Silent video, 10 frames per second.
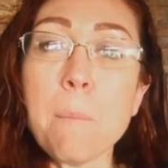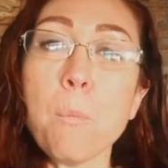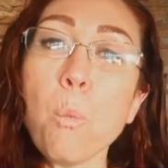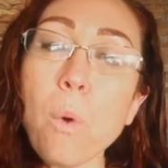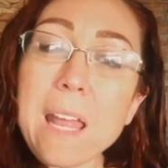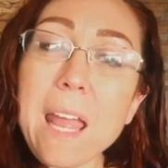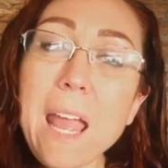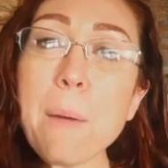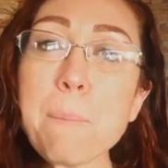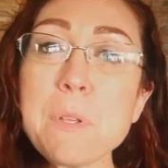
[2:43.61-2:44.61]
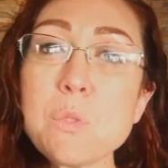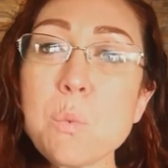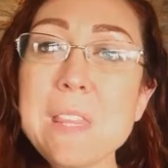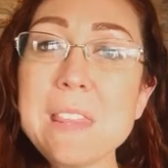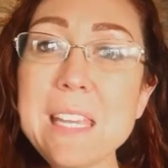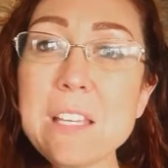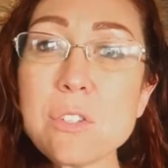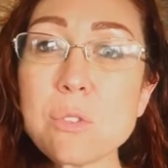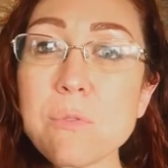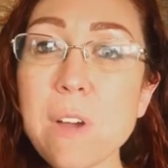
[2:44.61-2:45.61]
What happens when these
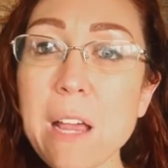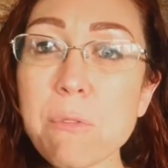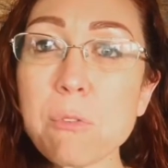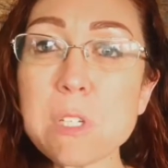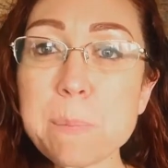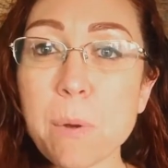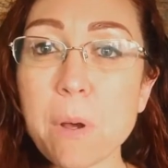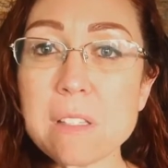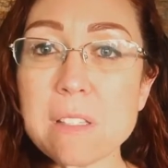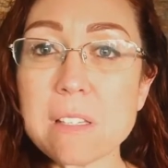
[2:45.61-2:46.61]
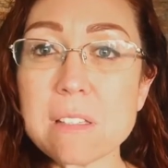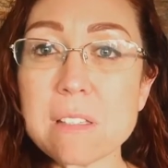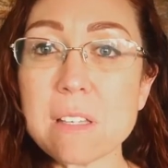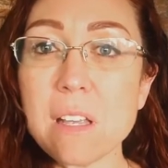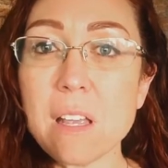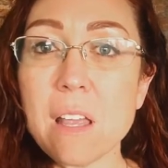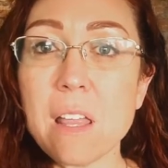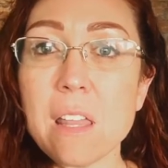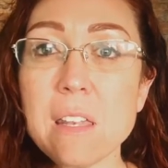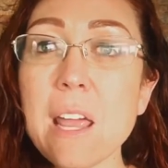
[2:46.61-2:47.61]
survival responses
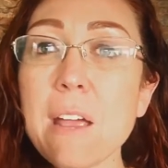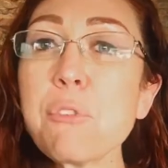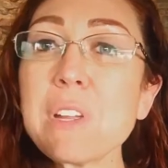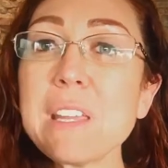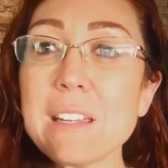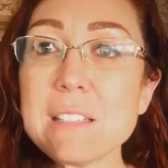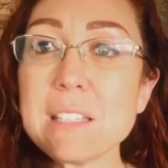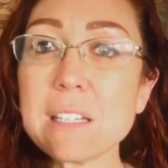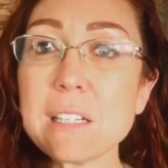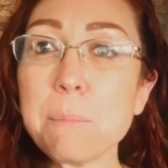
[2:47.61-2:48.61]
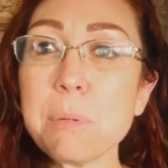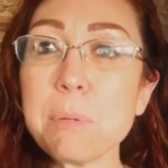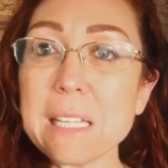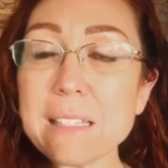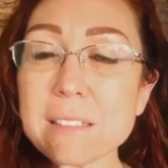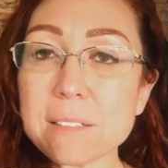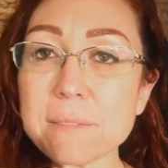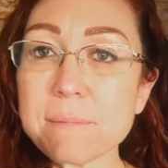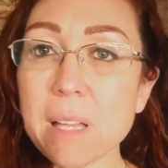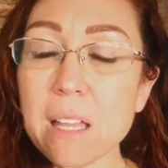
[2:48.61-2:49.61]
never get to complete,
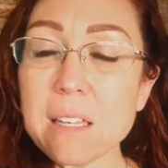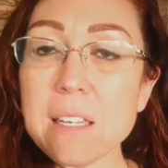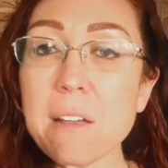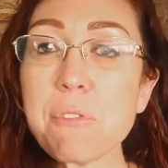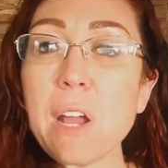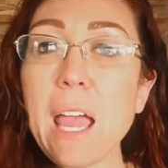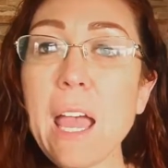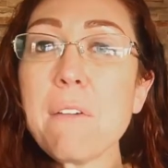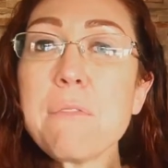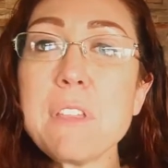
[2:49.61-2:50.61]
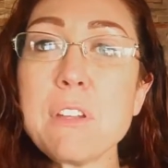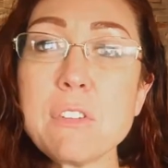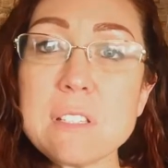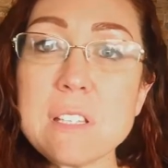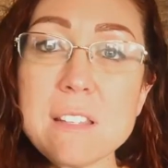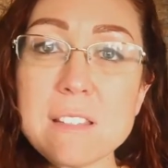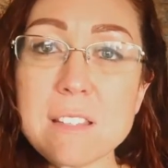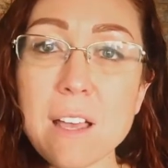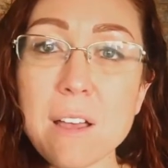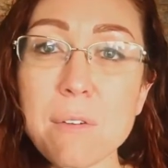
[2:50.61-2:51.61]
never have their
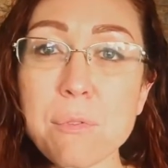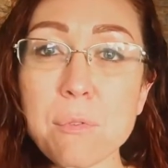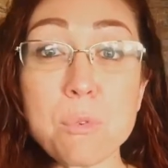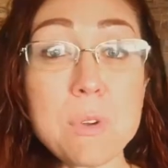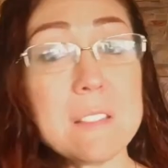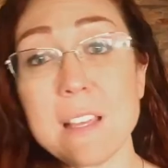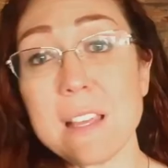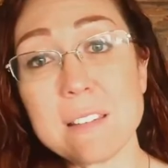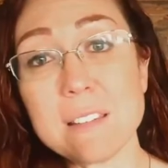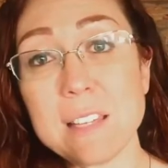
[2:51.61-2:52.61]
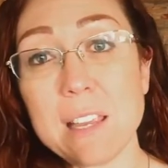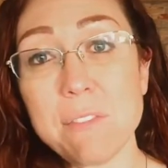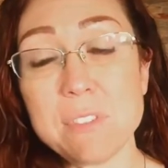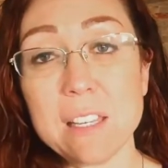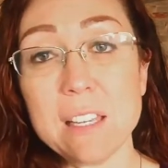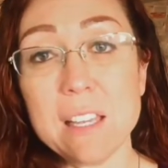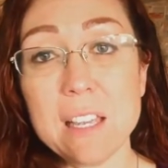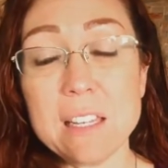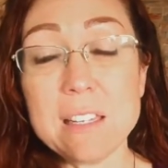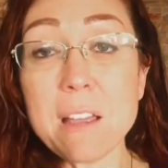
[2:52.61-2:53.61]
sense of reset to safety,
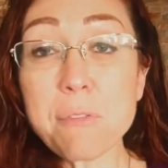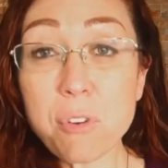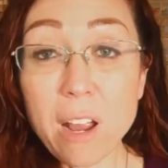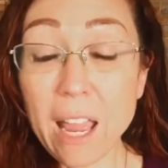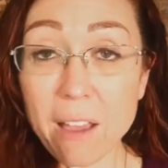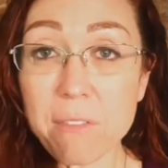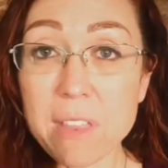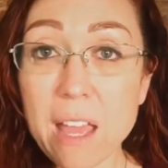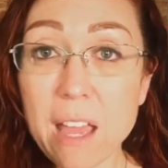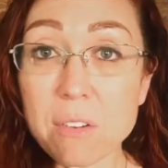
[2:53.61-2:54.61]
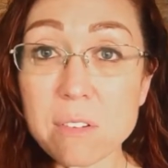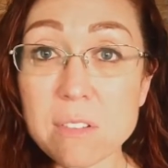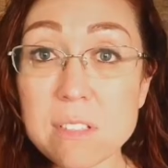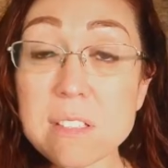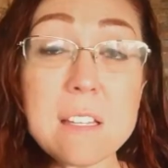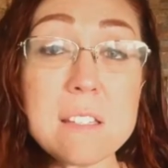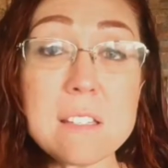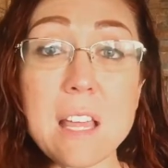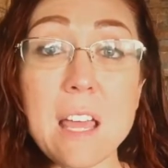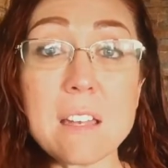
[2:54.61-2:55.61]
never have that sense
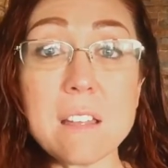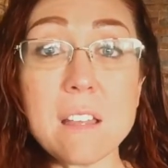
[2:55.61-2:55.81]
that